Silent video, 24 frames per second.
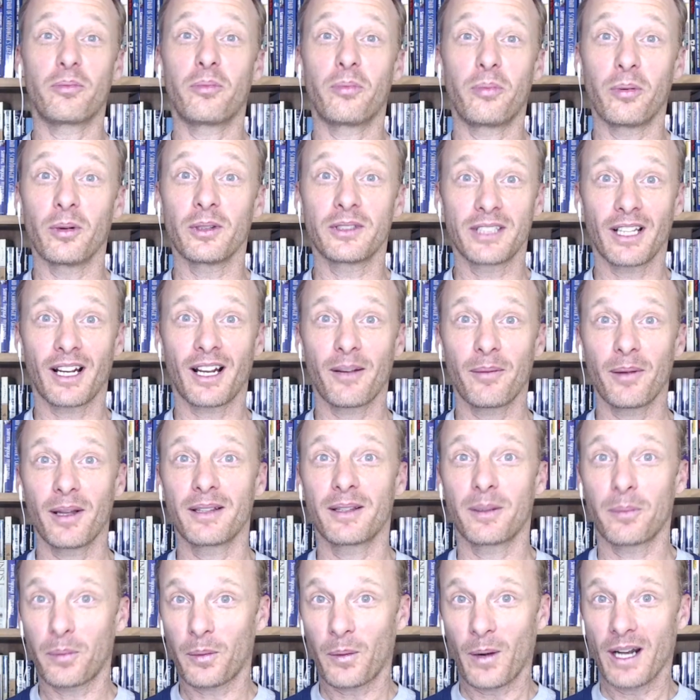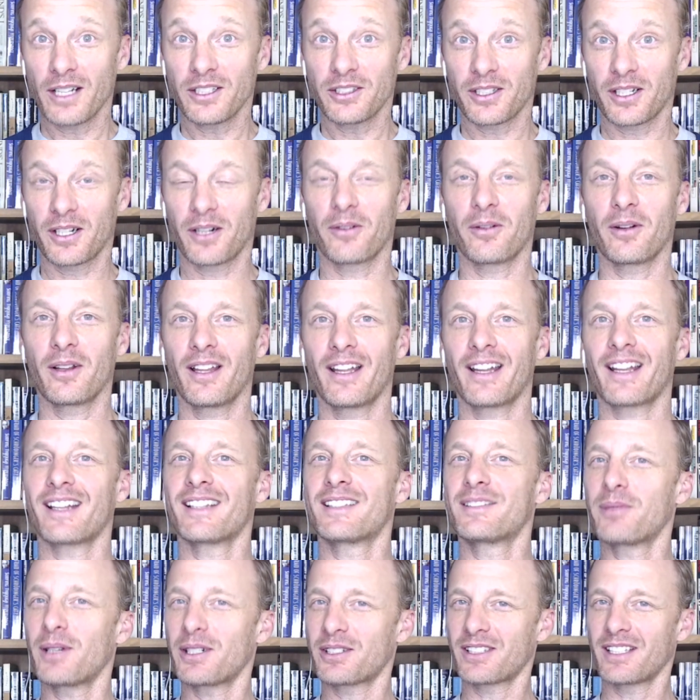We'll talk about the pressure. Well, like,
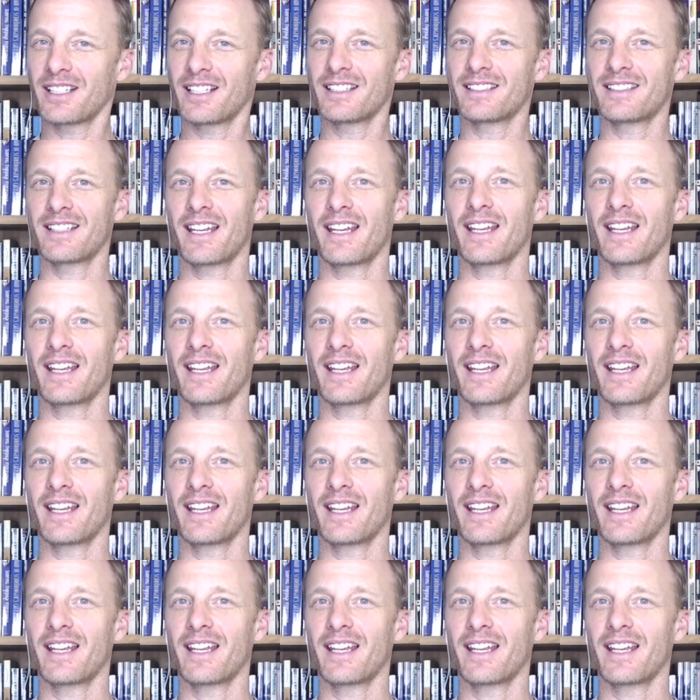especially as